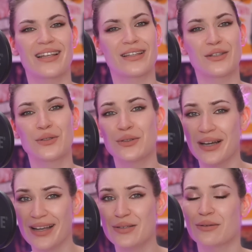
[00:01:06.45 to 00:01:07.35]
and you
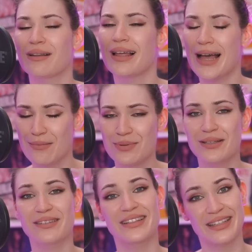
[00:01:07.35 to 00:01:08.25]
guys will
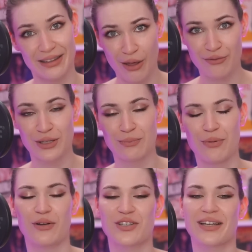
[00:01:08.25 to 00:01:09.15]
absolutely love that
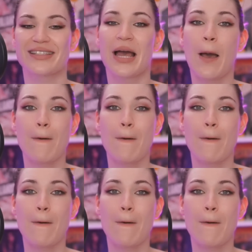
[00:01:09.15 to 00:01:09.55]
project.